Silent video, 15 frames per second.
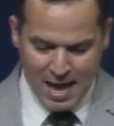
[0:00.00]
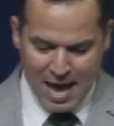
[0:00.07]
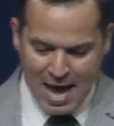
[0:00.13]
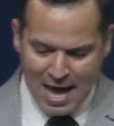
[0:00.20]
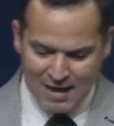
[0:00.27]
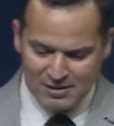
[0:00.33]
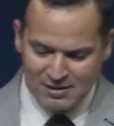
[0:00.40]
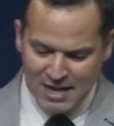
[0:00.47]

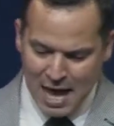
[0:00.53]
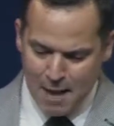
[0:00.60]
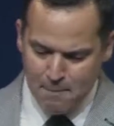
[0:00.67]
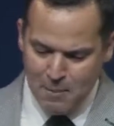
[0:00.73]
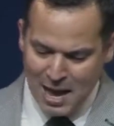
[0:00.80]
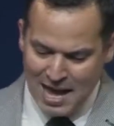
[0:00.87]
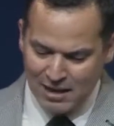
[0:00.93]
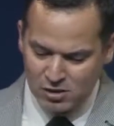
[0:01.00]
As they
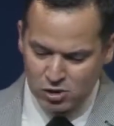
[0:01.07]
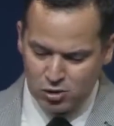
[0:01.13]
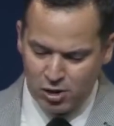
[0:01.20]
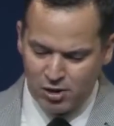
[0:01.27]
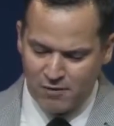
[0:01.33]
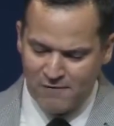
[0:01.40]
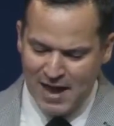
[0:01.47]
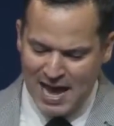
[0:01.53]
pass through
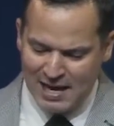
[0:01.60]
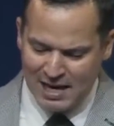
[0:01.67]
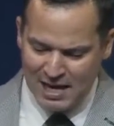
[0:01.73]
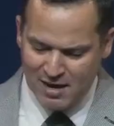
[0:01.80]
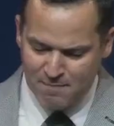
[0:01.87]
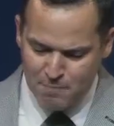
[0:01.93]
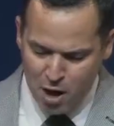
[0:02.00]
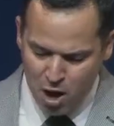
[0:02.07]
the valley
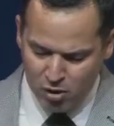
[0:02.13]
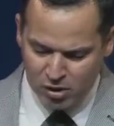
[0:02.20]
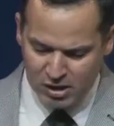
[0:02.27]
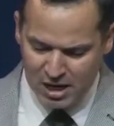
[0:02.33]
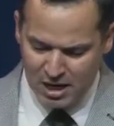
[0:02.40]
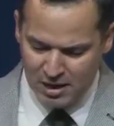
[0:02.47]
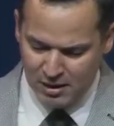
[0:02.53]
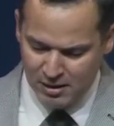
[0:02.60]
of
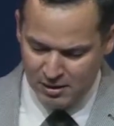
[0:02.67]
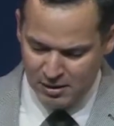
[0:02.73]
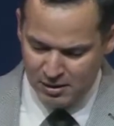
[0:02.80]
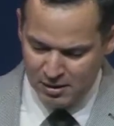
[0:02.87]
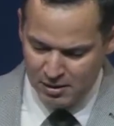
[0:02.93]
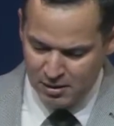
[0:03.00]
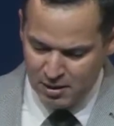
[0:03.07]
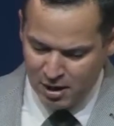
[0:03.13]
Boca,
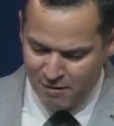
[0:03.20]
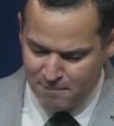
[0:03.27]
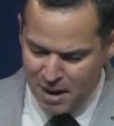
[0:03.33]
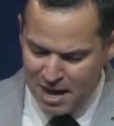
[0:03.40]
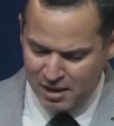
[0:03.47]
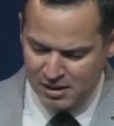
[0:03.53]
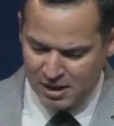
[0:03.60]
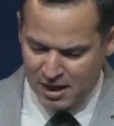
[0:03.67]
of
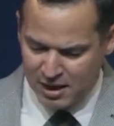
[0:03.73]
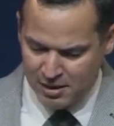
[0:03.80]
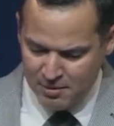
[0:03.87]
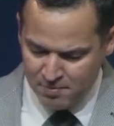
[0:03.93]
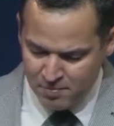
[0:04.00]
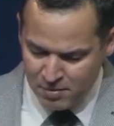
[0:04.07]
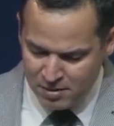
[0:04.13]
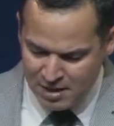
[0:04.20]
Baca,
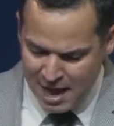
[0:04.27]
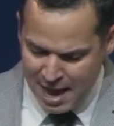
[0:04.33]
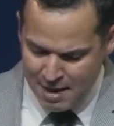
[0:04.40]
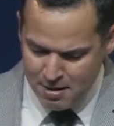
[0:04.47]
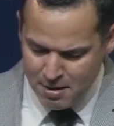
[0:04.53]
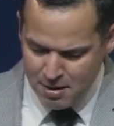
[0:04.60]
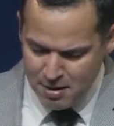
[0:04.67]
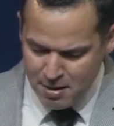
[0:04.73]

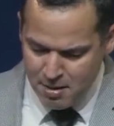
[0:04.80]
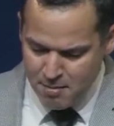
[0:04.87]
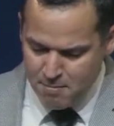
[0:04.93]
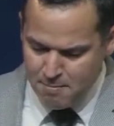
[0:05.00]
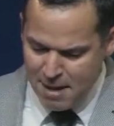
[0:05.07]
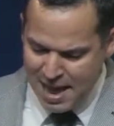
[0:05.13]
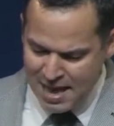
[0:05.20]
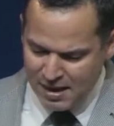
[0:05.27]
they
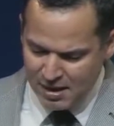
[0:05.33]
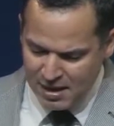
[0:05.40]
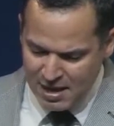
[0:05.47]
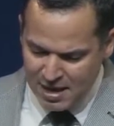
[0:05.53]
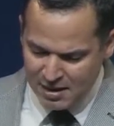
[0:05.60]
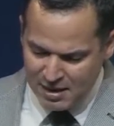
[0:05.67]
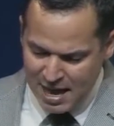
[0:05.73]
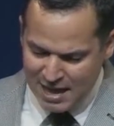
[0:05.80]
make
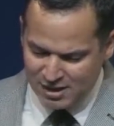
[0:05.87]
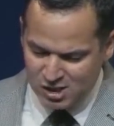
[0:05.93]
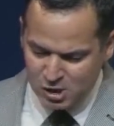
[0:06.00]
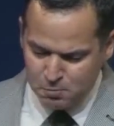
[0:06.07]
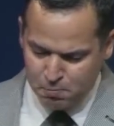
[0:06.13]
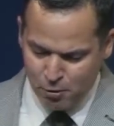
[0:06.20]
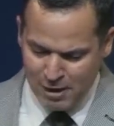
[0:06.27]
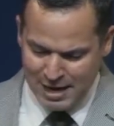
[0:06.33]
it a
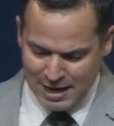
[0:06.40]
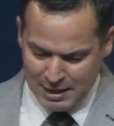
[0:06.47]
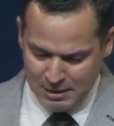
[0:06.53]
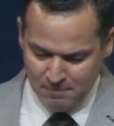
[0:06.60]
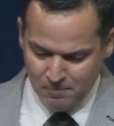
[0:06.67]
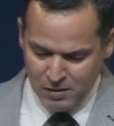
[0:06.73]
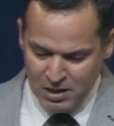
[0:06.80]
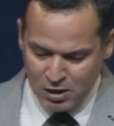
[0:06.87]
spring.
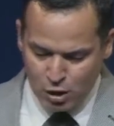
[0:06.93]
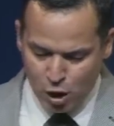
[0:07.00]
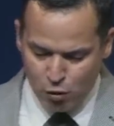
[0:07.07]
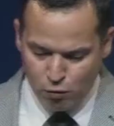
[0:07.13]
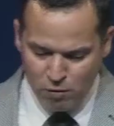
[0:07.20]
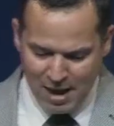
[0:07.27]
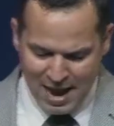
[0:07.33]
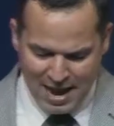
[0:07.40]
The
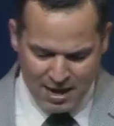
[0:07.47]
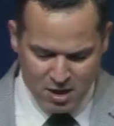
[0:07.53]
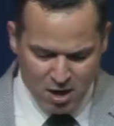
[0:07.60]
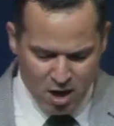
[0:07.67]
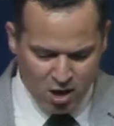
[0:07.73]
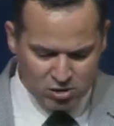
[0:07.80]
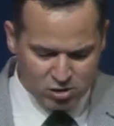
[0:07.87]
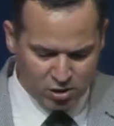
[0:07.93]
rain
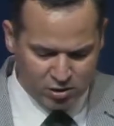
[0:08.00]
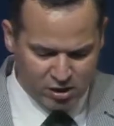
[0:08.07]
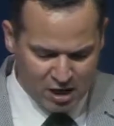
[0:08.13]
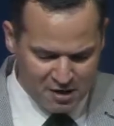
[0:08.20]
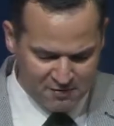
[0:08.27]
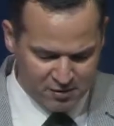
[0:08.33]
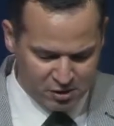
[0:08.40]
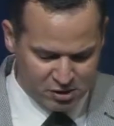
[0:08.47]
also
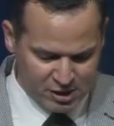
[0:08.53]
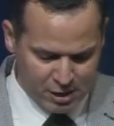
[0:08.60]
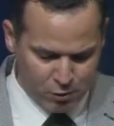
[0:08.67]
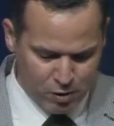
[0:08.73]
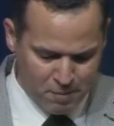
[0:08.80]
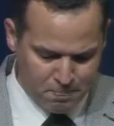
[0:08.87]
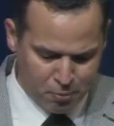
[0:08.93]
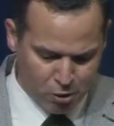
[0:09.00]
covers it
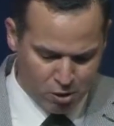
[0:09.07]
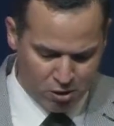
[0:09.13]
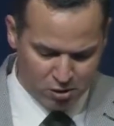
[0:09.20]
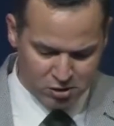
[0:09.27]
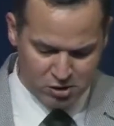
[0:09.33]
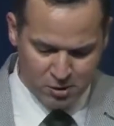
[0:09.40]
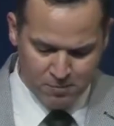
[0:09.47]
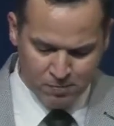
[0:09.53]
with
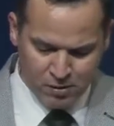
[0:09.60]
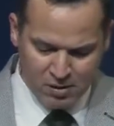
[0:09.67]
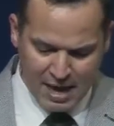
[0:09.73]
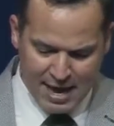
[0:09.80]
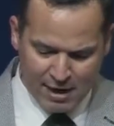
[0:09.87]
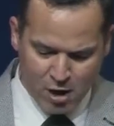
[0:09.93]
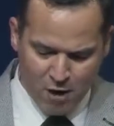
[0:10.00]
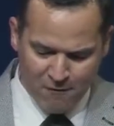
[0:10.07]
pools.
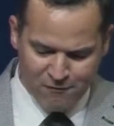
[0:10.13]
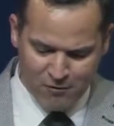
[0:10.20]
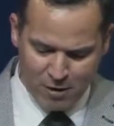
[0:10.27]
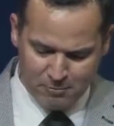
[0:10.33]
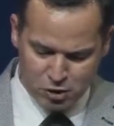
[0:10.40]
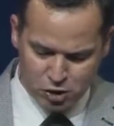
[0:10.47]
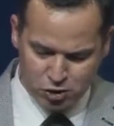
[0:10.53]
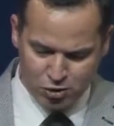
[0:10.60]
They go
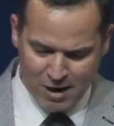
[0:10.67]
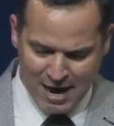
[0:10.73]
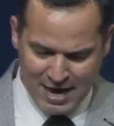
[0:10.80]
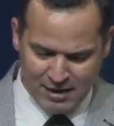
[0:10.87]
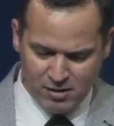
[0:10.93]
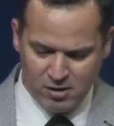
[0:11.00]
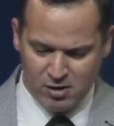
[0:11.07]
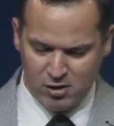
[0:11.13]
from
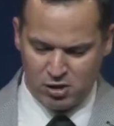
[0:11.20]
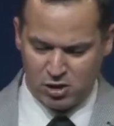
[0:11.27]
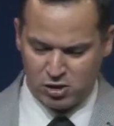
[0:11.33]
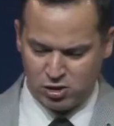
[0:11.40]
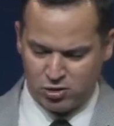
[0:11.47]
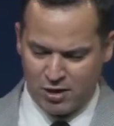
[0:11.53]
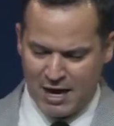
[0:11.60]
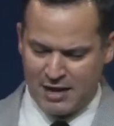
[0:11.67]
strength to
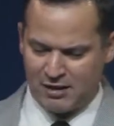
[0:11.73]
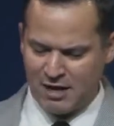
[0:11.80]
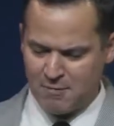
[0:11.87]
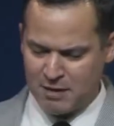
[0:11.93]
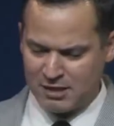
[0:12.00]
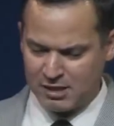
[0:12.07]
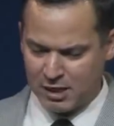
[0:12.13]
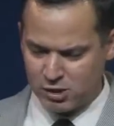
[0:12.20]
strength.
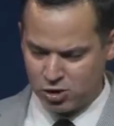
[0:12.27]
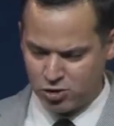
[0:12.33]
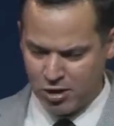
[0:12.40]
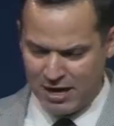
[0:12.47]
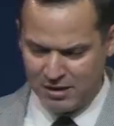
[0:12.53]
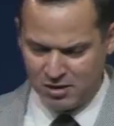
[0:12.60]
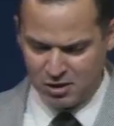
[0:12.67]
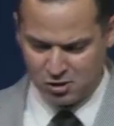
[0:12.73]
Everybody says
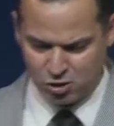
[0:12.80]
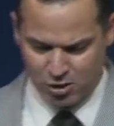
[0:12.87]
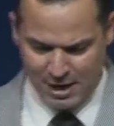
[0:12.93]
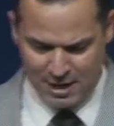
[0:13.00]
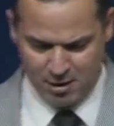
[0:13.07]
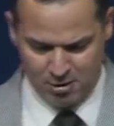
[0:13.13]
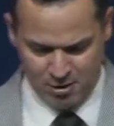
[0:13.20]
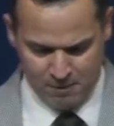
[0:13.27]
strength to
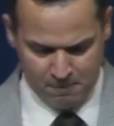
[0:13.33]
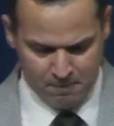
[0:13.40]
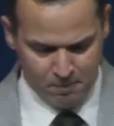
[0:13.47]
strength.